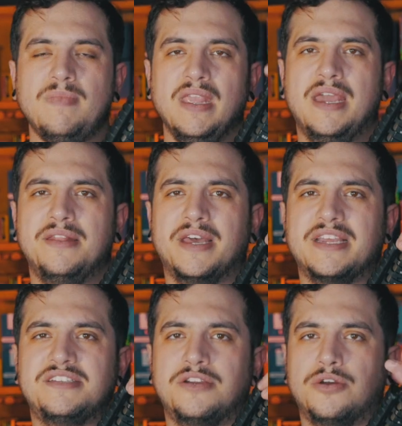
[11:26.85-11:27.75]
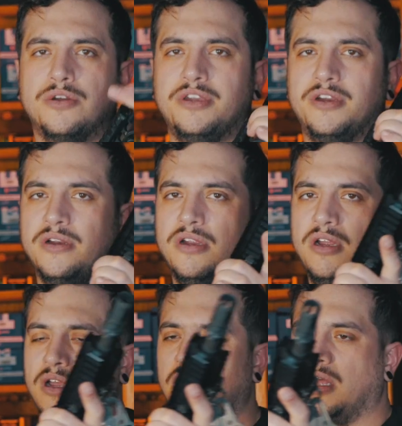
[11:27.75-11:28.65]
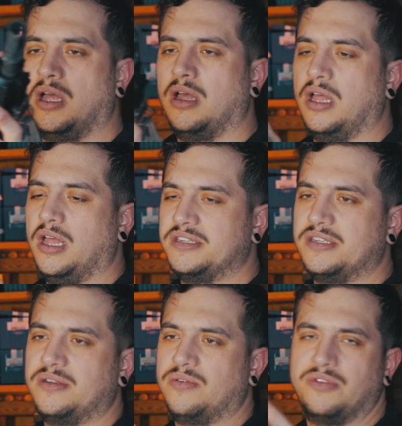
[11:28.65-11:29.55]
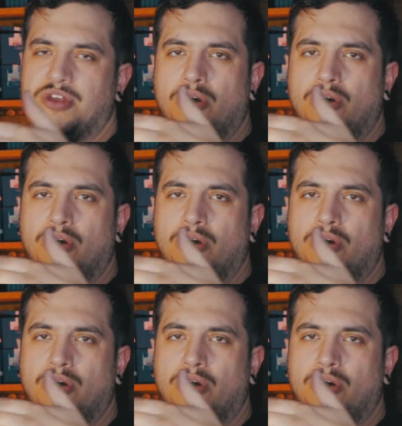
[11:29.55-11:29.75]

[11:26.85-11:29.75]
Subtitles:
And like I said earlier, the